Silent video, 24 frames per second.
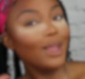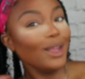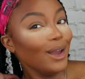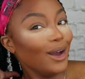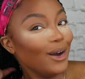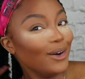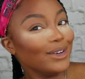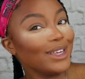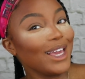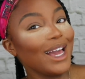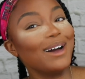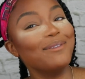
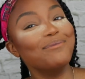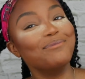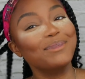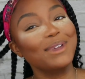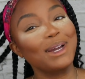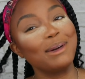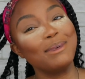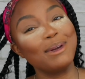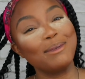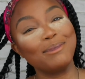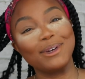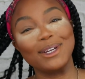Oh yeah,
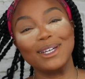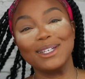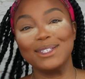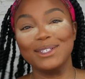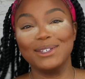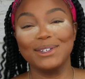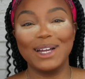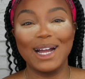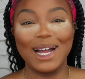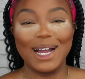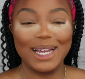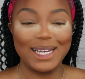got my braids,
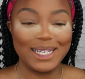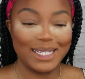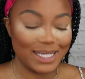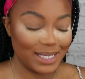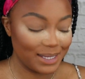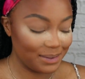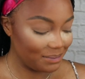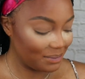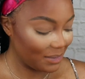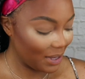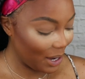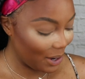you
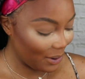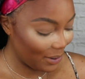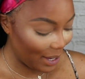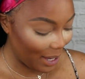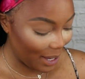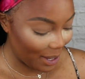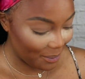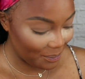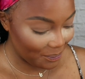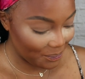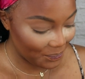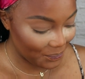guys.
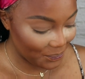Okay,